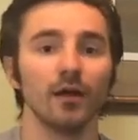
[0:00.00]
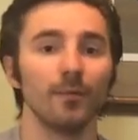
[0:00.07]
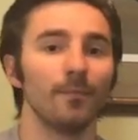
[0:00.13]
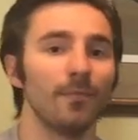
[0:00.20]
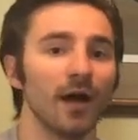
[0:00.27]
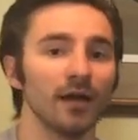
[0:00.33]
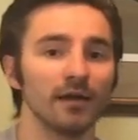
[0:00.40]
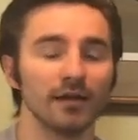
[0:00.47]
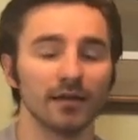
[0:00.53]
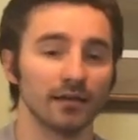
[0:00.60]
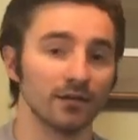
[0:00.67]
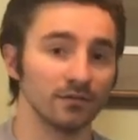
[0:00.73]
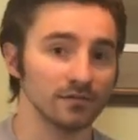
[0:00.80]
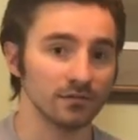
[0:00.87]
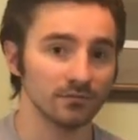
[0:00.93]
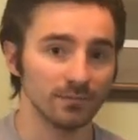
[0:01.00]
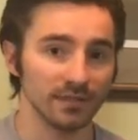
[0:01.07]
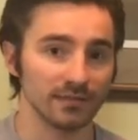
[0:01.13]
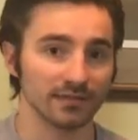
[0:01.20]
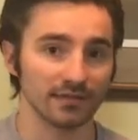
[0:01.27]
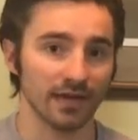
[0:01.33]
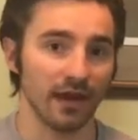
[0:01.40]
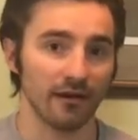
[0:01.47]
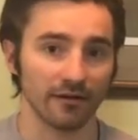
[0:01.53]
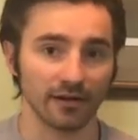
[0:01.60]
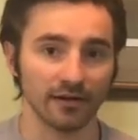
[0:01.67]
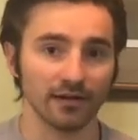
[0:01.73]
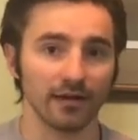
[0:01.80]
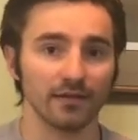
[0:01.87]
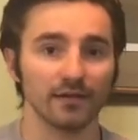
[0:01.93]
But it can also be
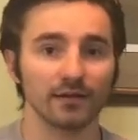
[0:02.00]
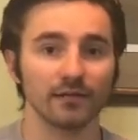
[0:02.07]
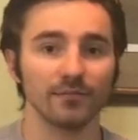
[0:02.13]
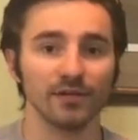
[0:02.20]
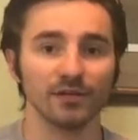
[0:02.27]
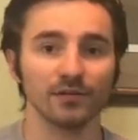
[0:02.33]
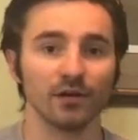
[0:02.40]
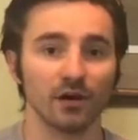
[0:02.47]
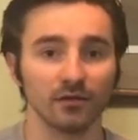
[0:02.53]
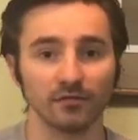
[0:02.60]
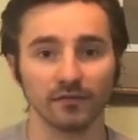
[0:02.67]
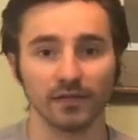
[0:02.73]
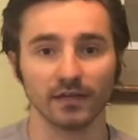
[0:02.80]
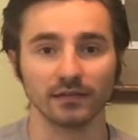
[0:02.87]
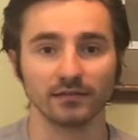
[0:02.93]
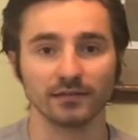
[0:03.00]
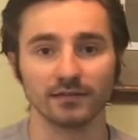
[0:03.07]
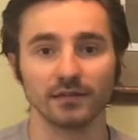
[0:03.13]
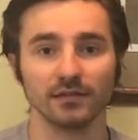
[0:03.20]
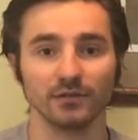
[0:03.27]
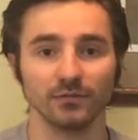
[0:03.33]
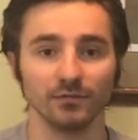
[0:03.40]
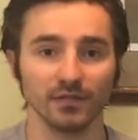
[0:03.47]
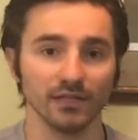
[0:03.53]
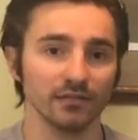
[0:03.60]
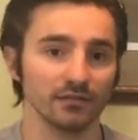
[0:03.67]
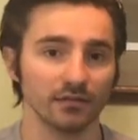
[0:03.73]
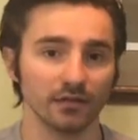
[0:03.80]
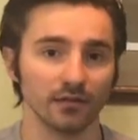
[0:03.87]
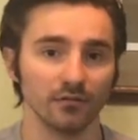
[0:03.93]
scary, and there can be a lot of things that you
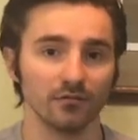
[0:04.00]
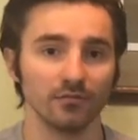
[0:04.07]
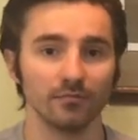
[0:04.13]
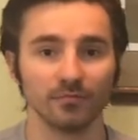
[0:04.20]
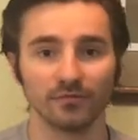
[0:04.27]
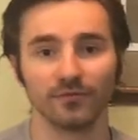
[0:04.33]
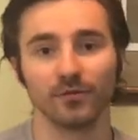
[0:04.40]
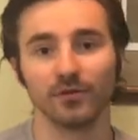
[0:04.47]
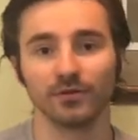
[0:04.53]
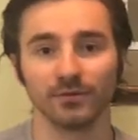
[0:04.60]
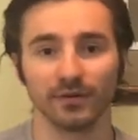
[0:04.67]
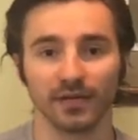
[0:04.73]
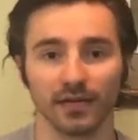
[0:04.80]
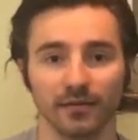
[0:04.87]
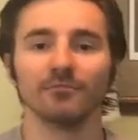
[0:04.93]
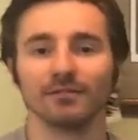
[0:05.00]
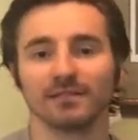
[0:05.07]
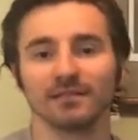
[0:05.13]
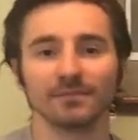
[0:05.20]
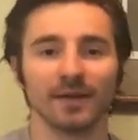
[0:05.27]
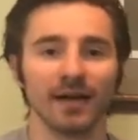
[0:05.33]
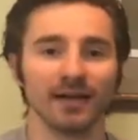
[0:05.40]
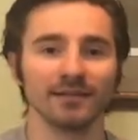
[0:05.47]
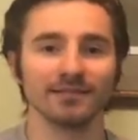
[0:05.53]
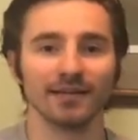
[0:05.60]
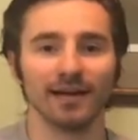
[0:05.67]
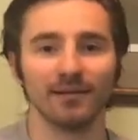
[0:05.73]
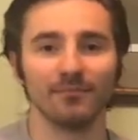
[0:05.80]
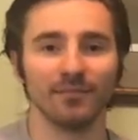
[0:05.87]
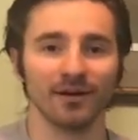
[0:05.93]
need to know before doing it. What's up guys,
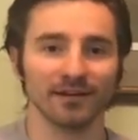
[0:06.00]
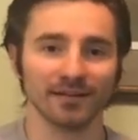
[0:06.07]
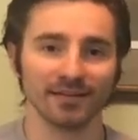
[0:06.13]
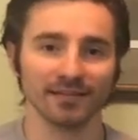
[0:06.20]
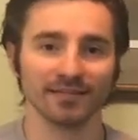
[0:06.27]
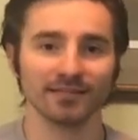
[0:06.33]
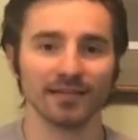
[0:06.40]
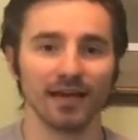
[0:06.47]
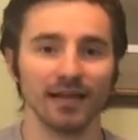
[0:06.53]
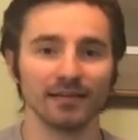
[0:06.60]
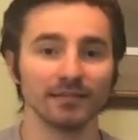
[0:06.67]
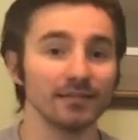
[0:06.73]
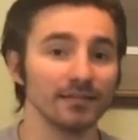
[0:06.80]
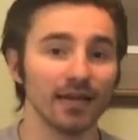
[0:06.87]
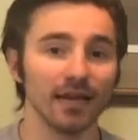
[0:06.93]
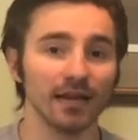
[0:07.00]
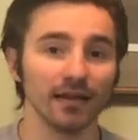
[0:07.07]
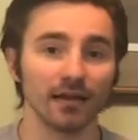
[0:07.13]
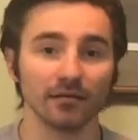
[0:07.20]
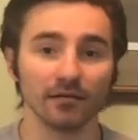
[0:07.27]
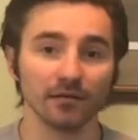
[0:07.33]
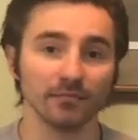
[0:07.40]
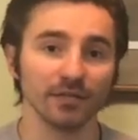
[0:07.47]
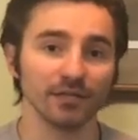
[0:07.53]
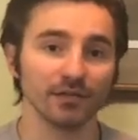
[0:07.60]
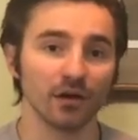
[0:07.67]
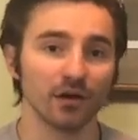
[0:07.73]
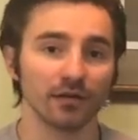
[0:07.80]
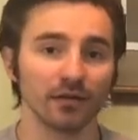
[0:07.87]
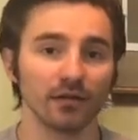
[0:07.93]
I'm Marcus, and today I'm going to be
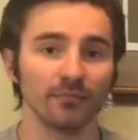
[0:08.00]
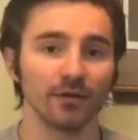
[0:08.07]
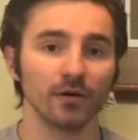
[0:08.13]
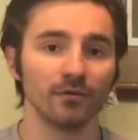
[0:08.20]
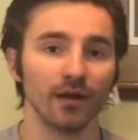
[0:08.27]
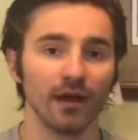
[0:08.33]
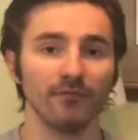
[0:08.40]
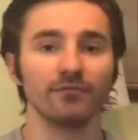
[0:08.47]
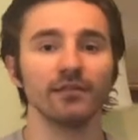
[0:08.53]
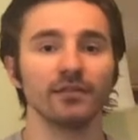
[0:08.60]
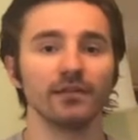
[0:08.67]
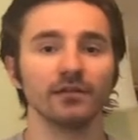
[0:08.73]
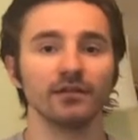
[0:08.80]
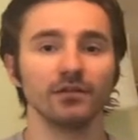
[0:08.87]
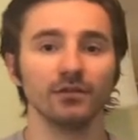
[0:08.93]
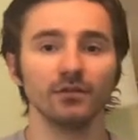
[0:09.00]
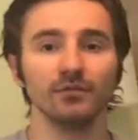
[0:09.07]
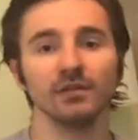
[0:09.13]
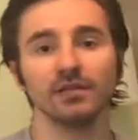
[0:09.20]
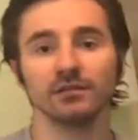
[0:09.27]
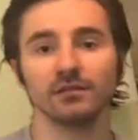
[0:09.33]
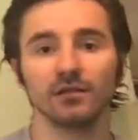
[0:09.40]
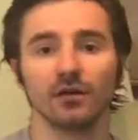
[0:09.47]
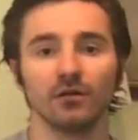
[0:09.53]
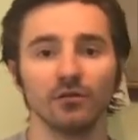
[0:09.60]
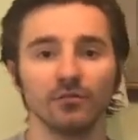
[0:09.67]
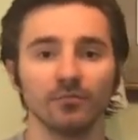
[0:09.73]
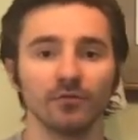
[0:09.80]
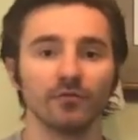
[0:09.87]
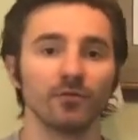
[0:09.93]
talking about everything you need to
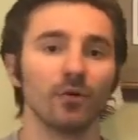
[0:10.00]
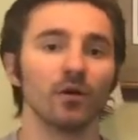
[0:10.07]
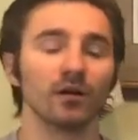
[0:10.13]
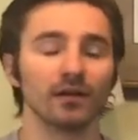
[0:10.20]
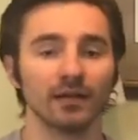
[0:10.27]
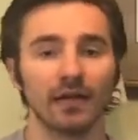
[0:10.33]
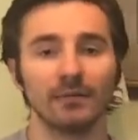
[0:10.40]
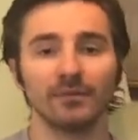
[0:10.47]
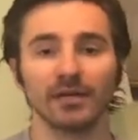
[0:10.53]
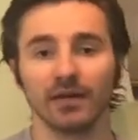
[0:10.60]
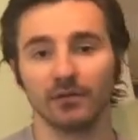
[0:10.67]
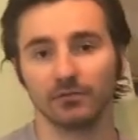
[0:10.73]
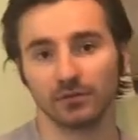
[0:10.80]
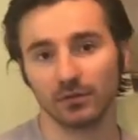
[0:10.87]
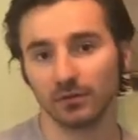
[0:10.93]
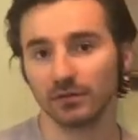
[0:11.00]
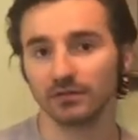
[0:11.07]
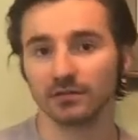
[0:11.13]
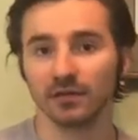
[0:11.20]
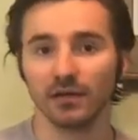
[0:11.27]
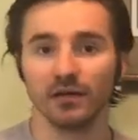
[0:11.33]
know before climbing outdoors.